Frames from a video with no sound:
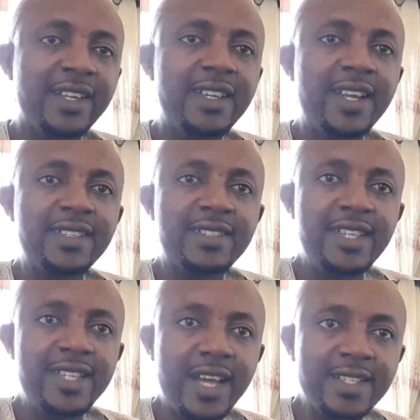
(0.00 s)
that is
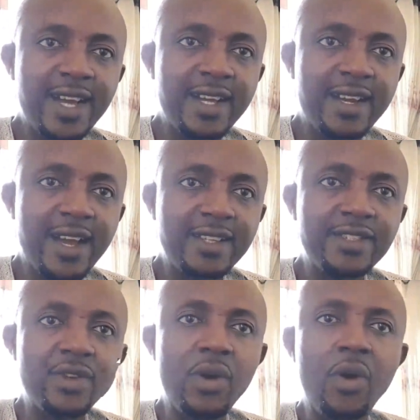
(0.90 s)
the
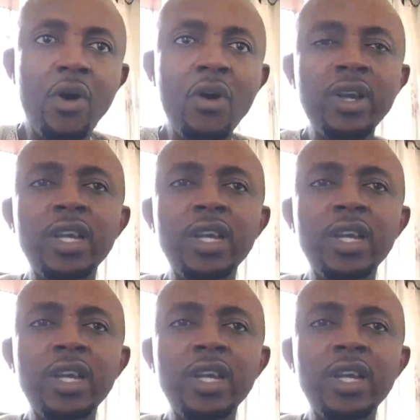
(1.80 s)
disaccharides, or